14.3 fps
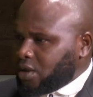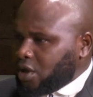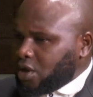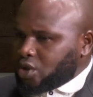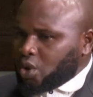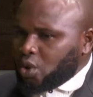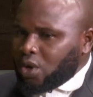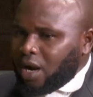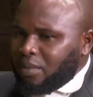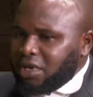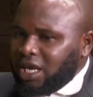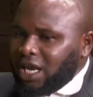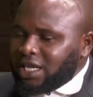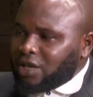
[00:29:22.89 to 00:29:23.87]
So you are
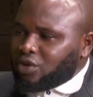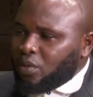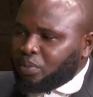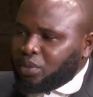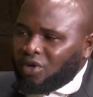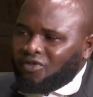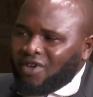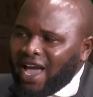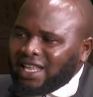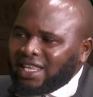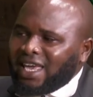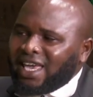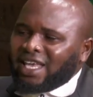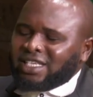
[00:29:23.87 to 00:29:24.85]
obligated to provide
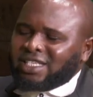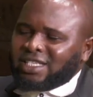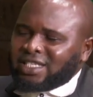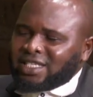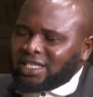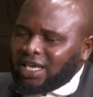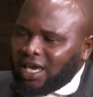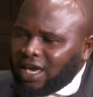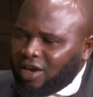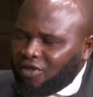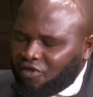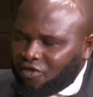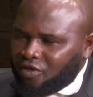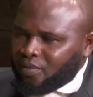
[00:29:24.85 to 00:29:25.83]
a
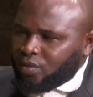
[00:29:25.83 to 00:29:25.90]
safe